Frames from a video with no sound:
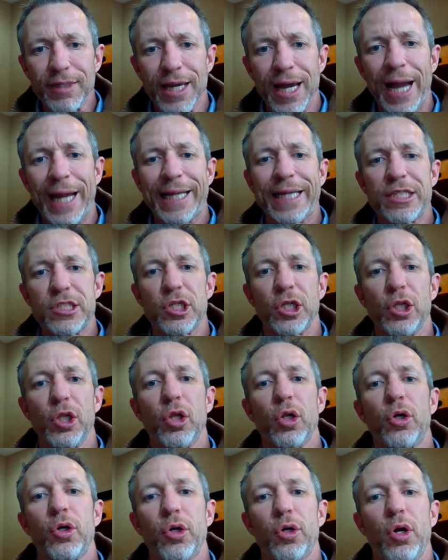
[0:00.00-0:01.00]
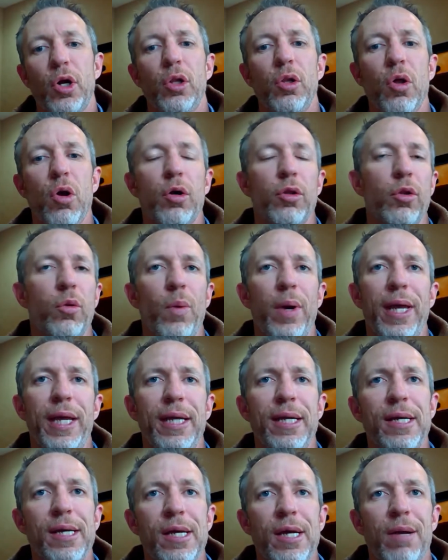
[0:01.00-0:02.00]
I get to learn along the
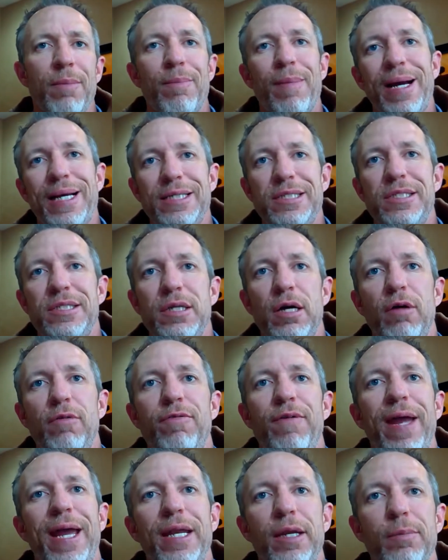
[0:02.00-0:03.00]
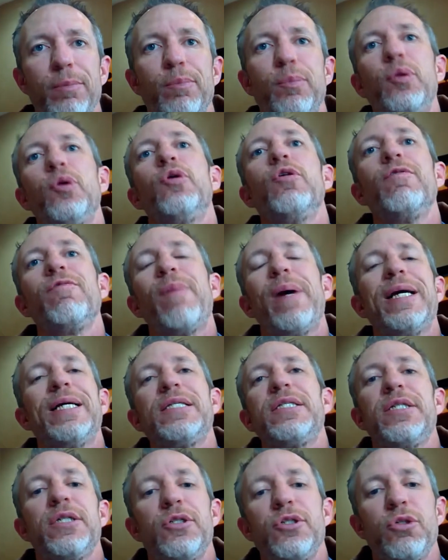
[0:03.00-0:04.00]
way myself and improve my
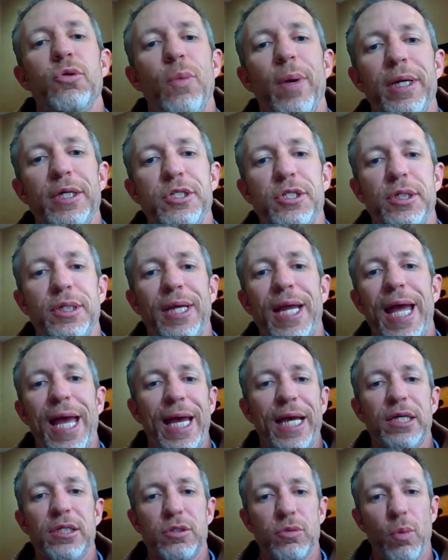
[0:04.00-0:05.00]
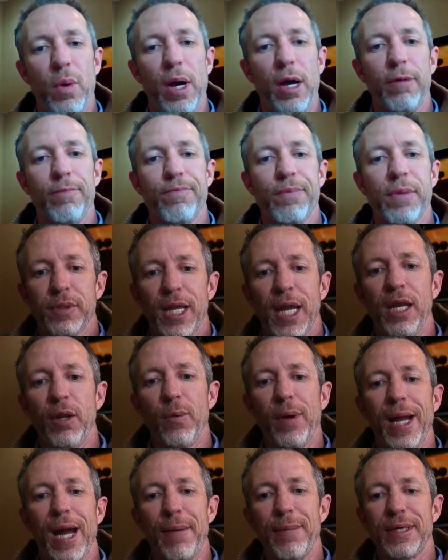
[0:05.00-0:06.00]
situation as well.
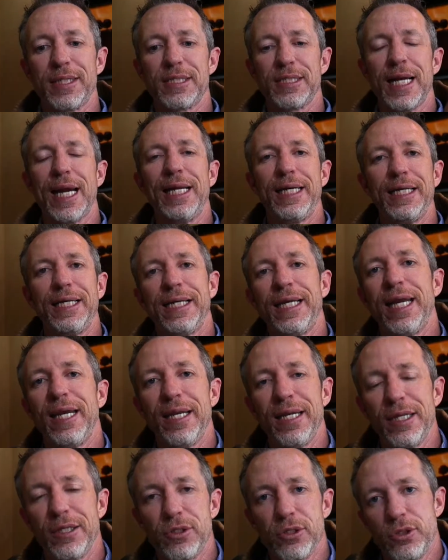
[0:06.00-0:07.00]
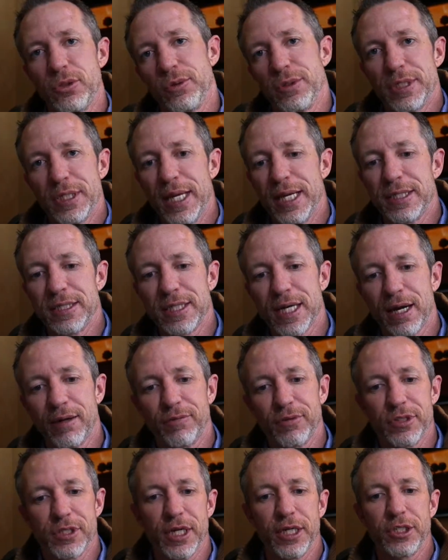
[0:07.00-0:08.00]
Anyway, I'm excited to get into today's
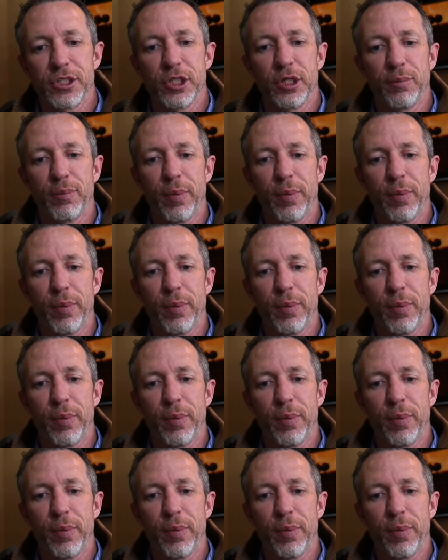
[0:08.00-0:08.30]
conversation,